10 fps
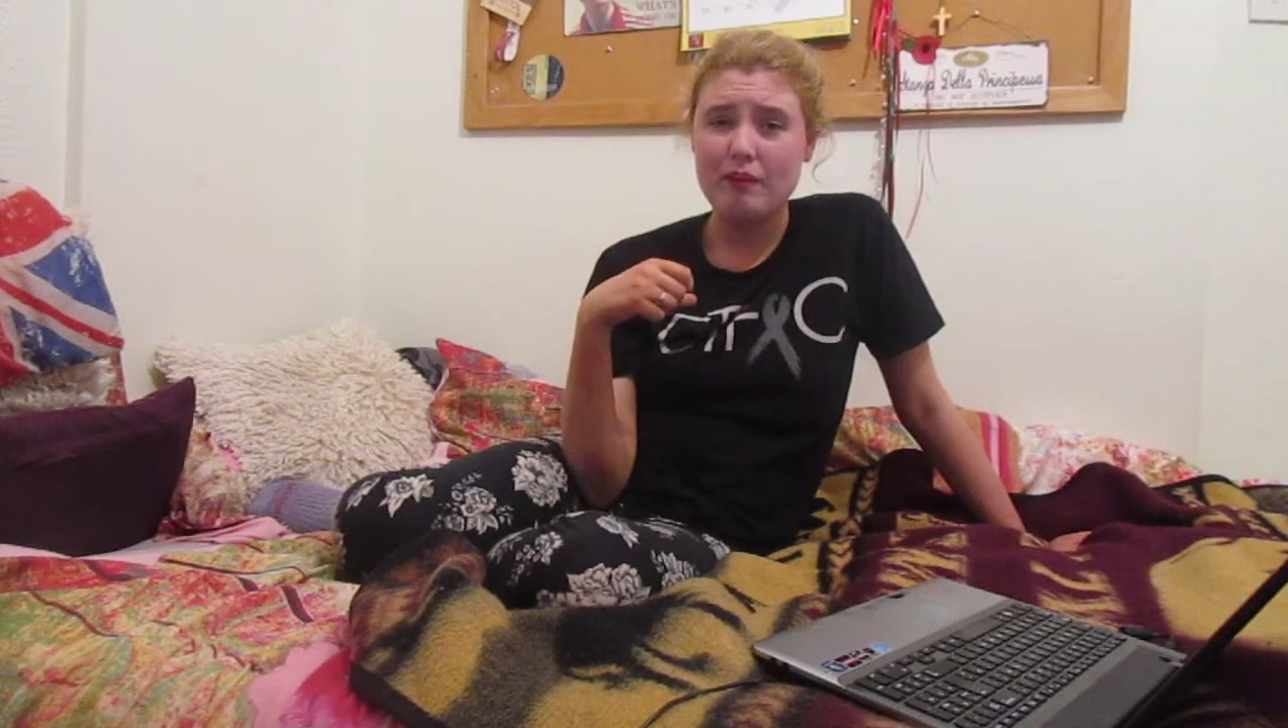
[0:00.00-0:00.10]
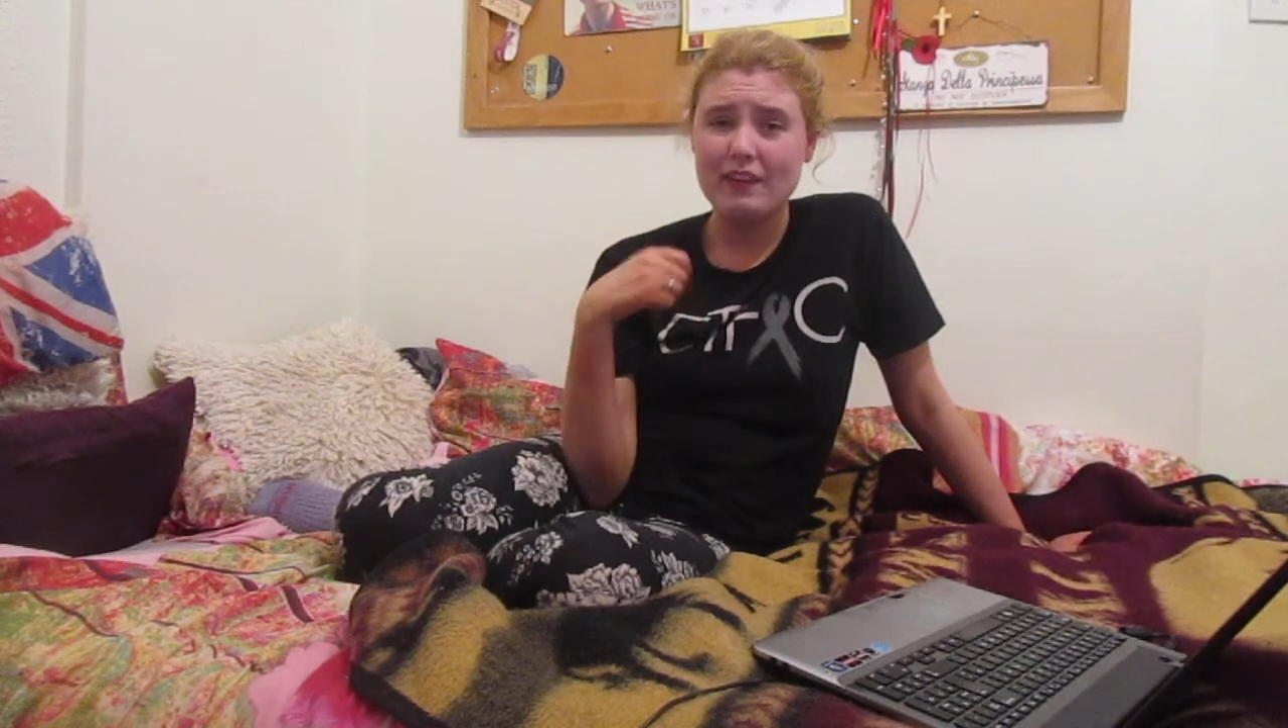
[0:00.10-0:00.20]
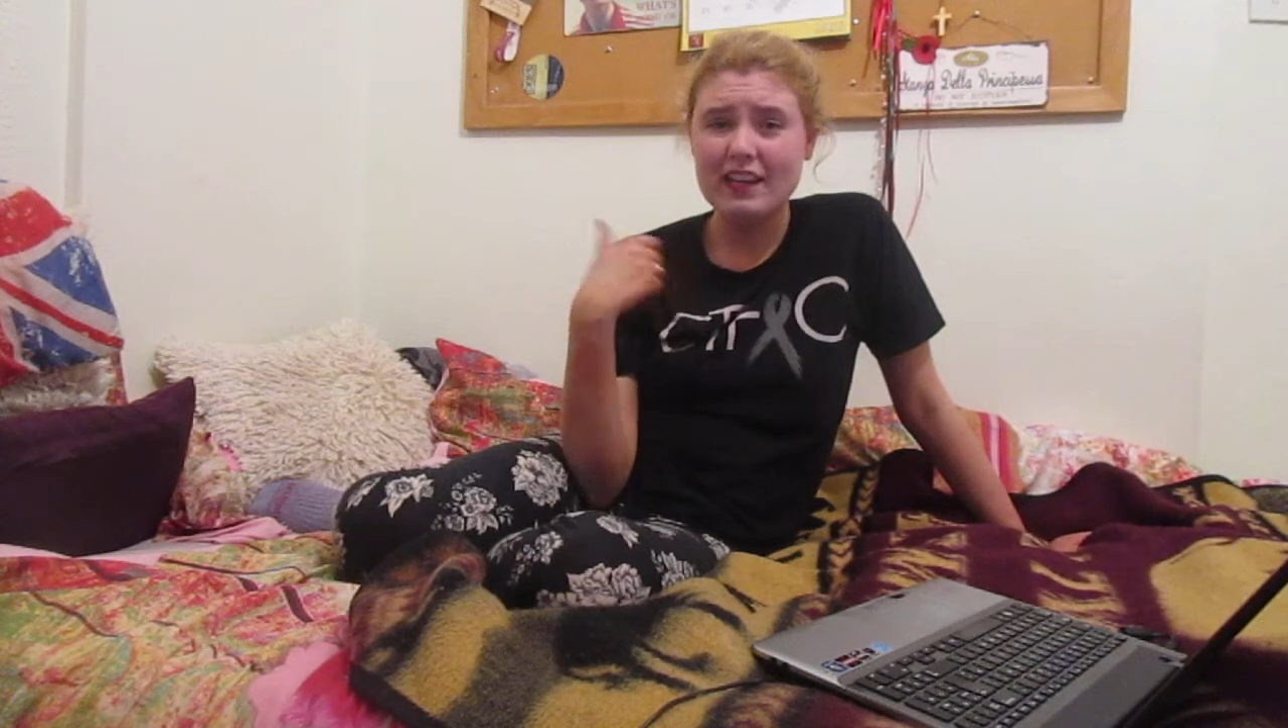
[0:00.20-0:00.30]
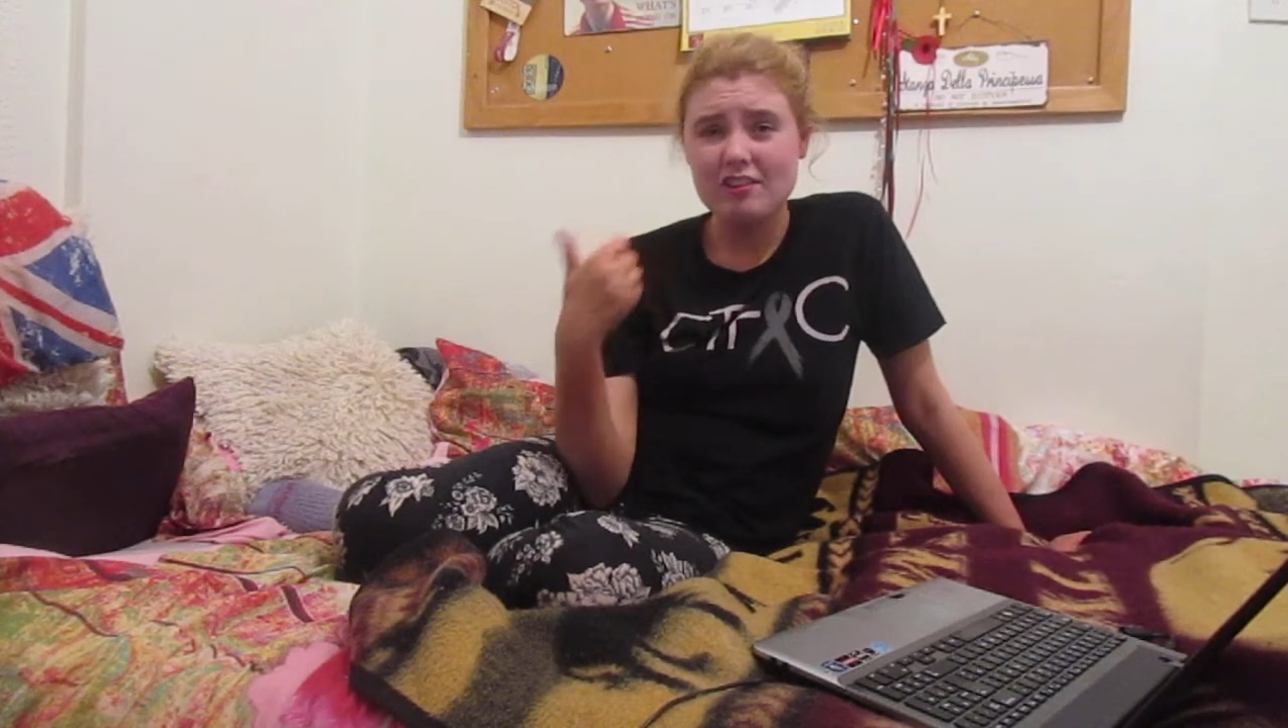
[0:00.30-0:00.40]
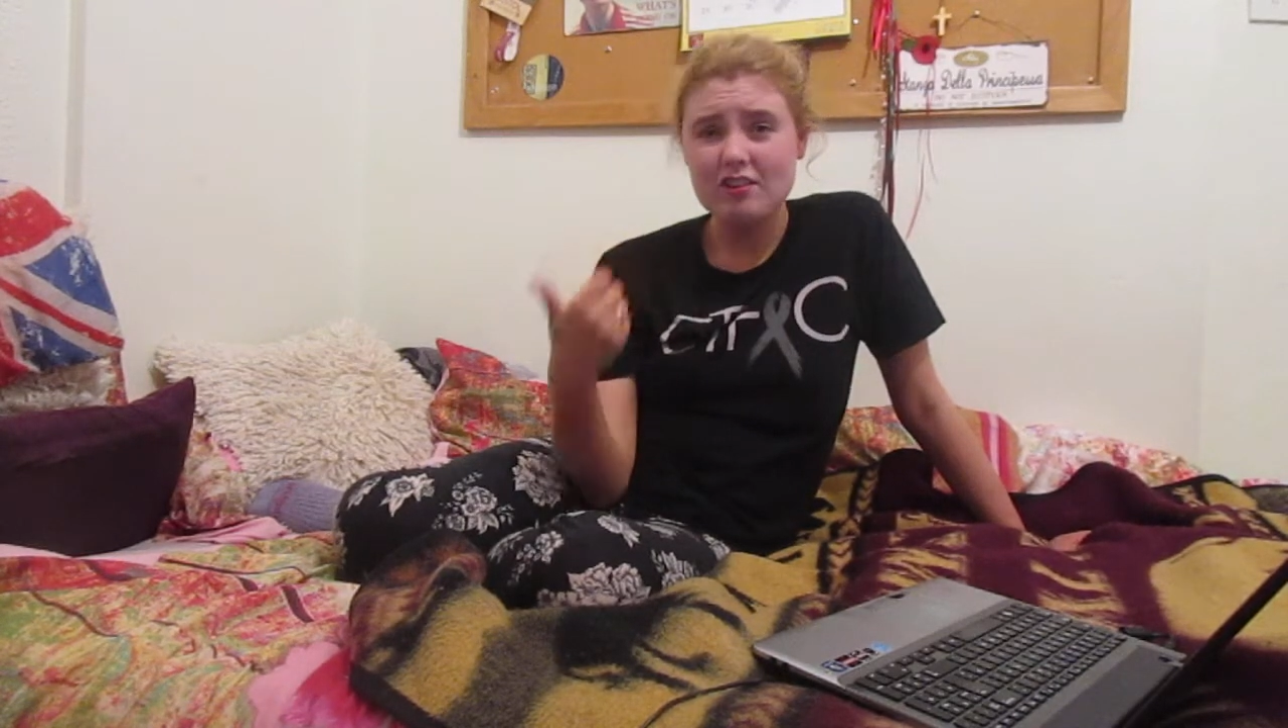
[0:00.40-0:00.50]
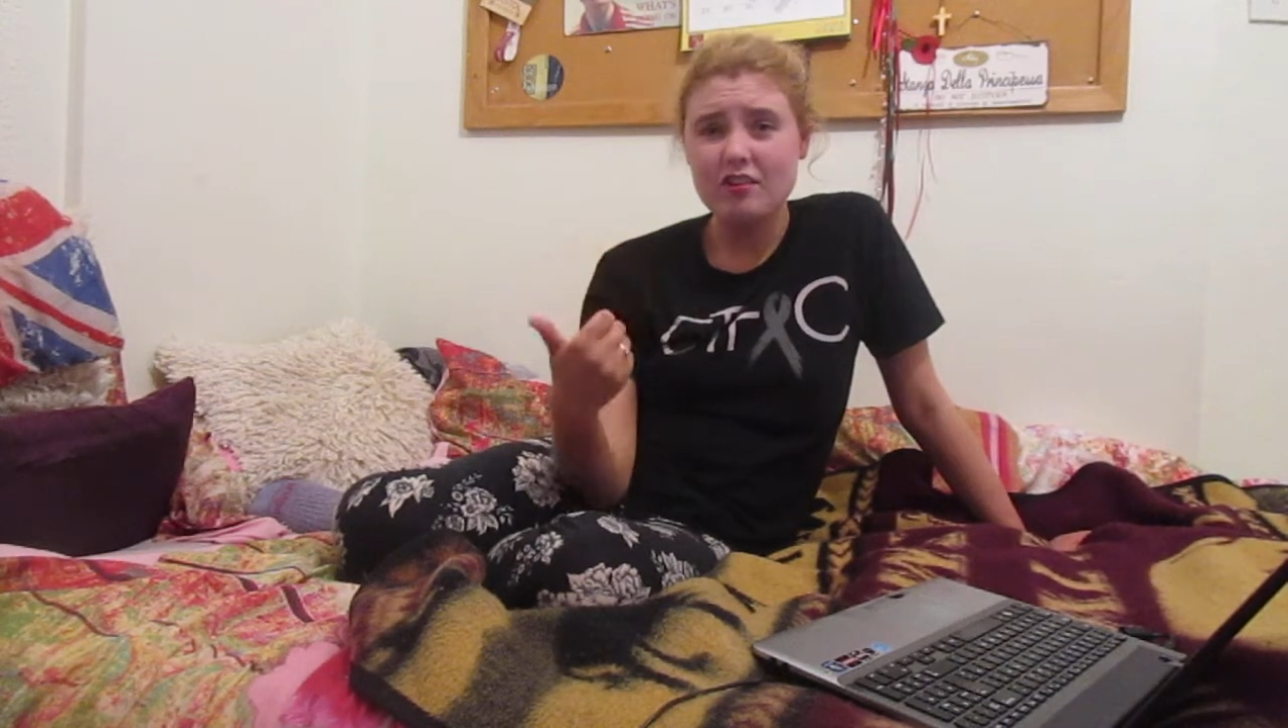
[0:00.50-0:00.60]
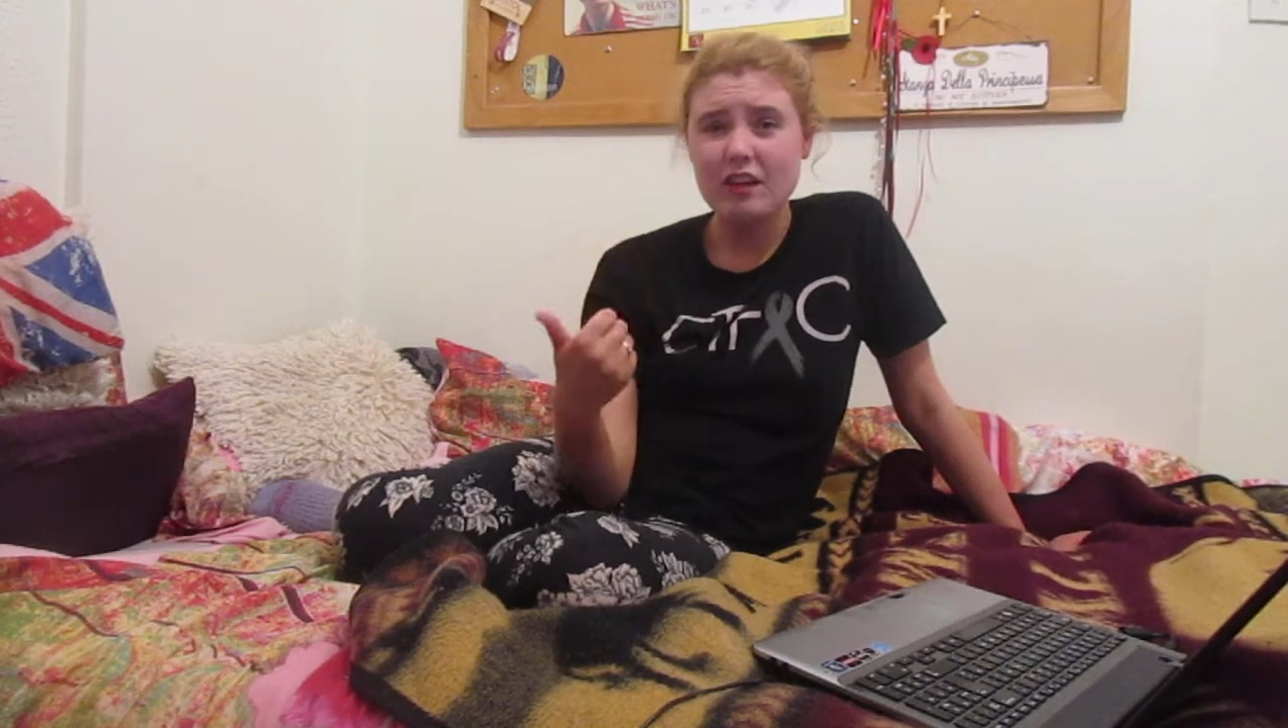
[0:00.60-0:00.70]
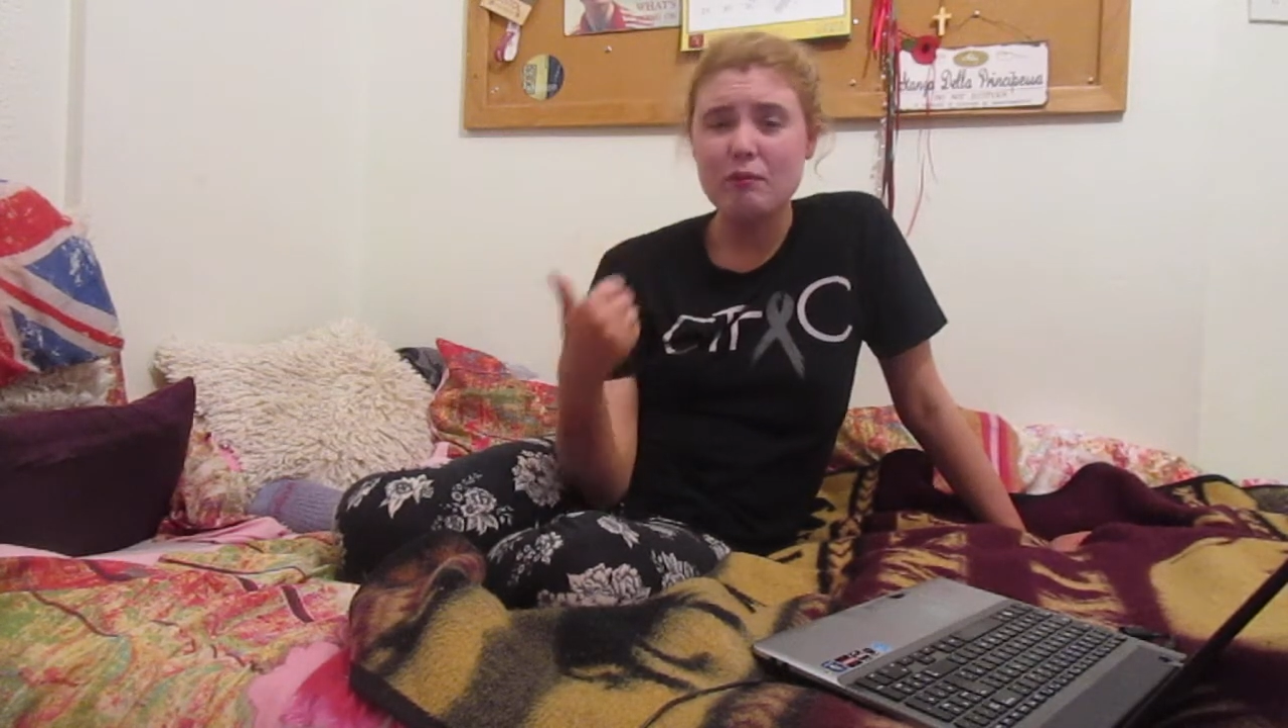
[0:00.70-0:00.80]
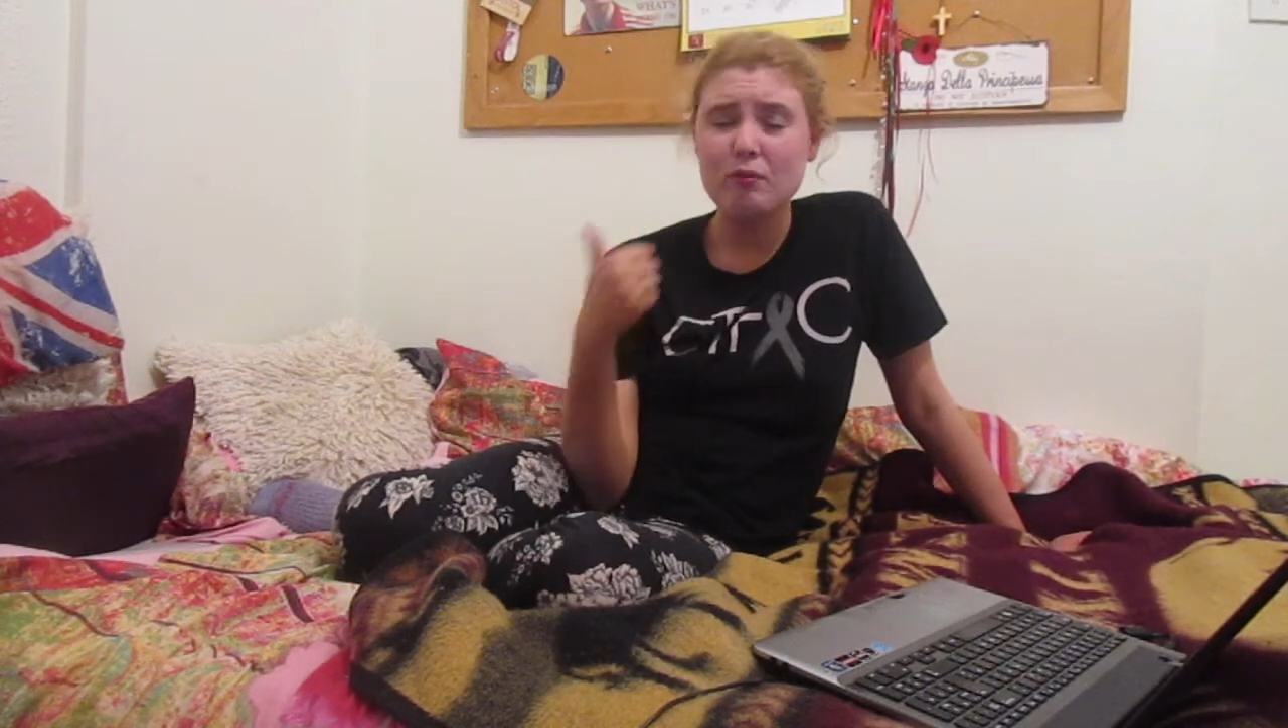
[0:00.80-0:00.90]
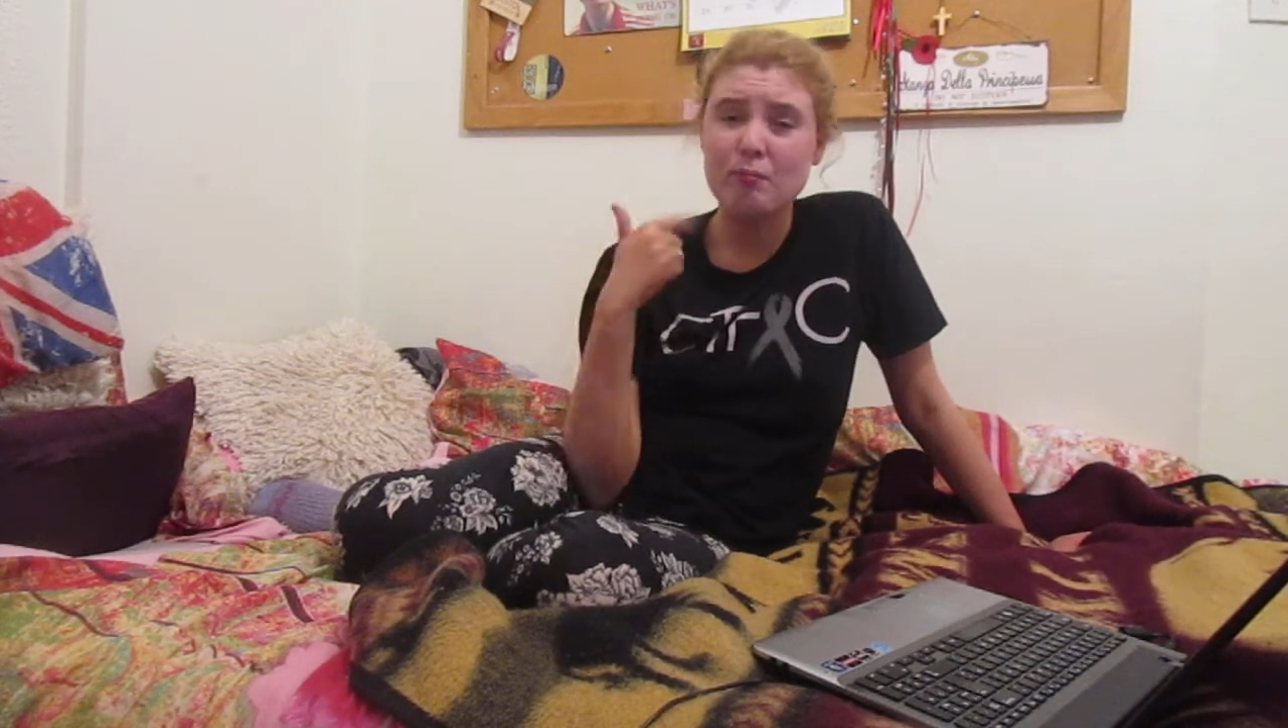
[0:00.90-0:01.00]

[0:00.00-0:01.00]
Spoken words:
relationships,